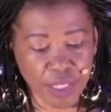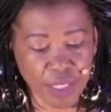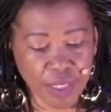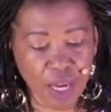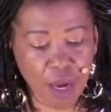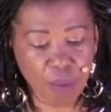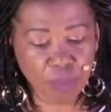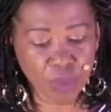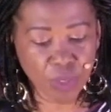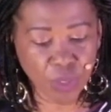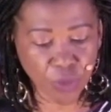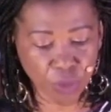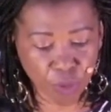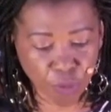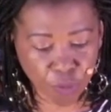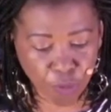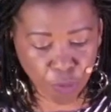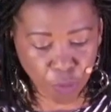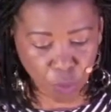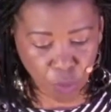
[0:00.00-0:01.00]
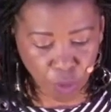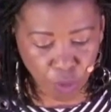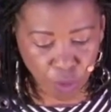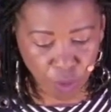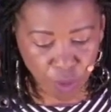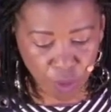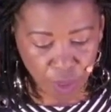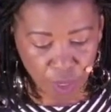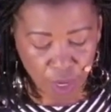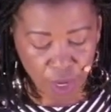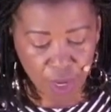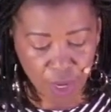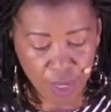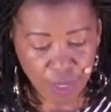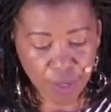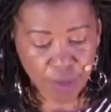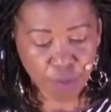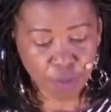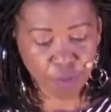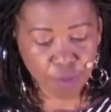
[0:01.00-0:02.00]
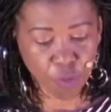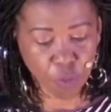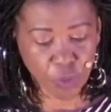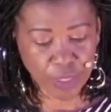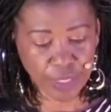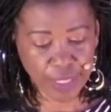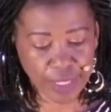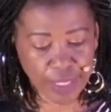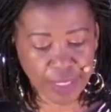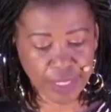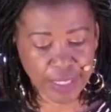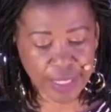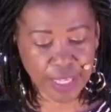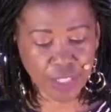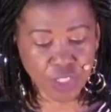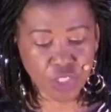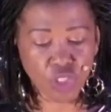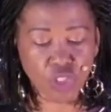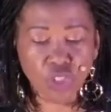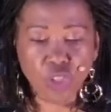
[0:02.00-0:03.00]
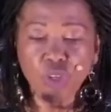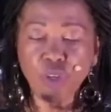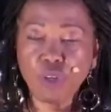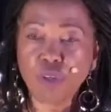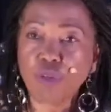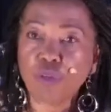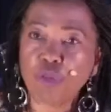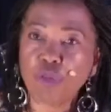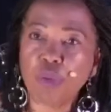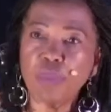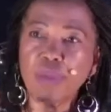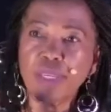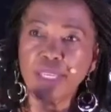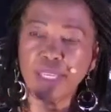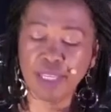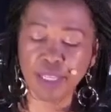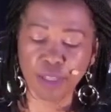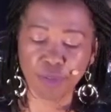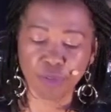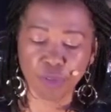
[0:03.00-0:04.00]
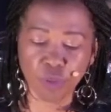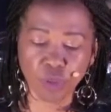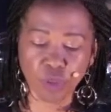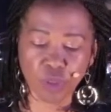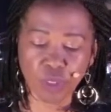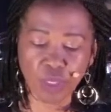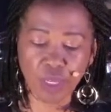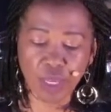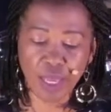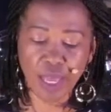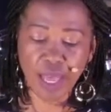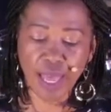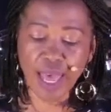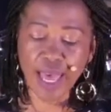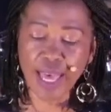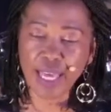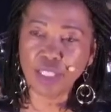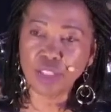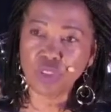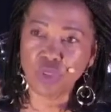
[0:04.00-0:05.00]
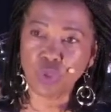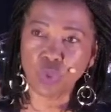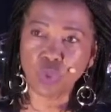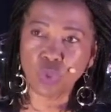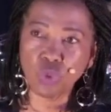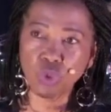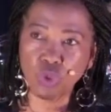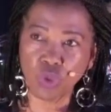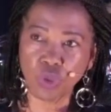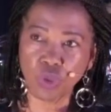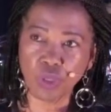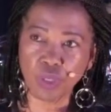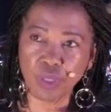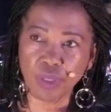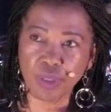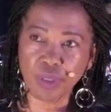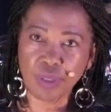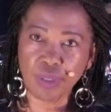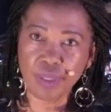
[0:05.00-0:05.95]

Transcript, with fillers: Psalms 34 14 says, Turn from evil and do good.